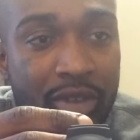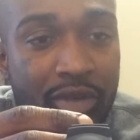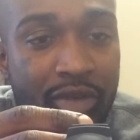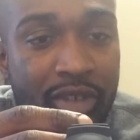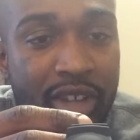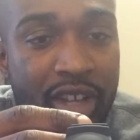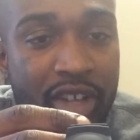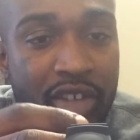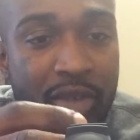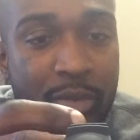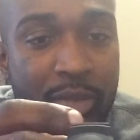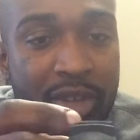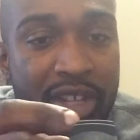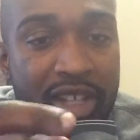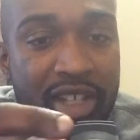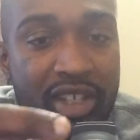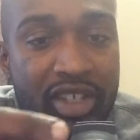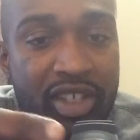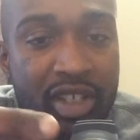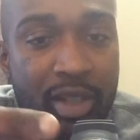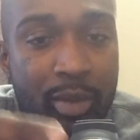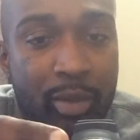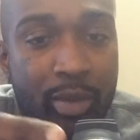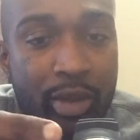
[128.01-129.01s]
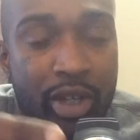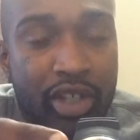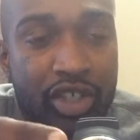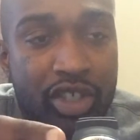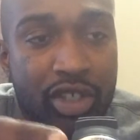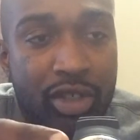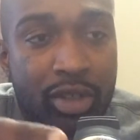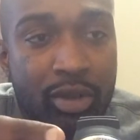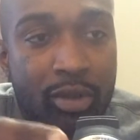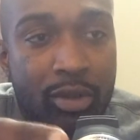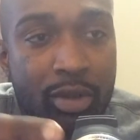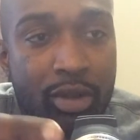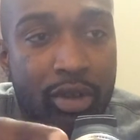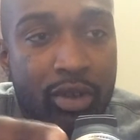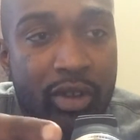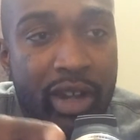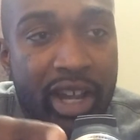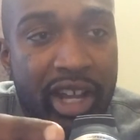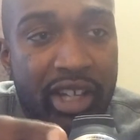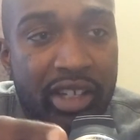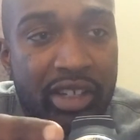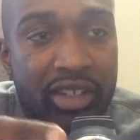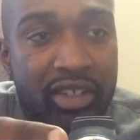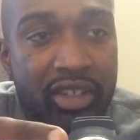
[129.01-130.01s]
300 meters, and the pressure won't
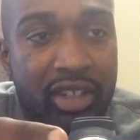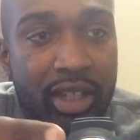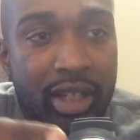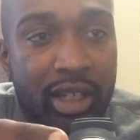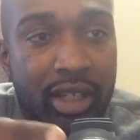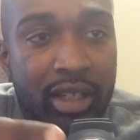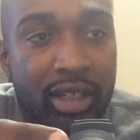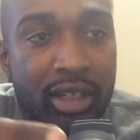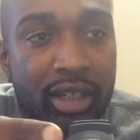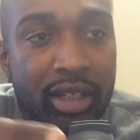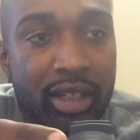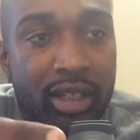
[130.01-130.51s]
crack this thing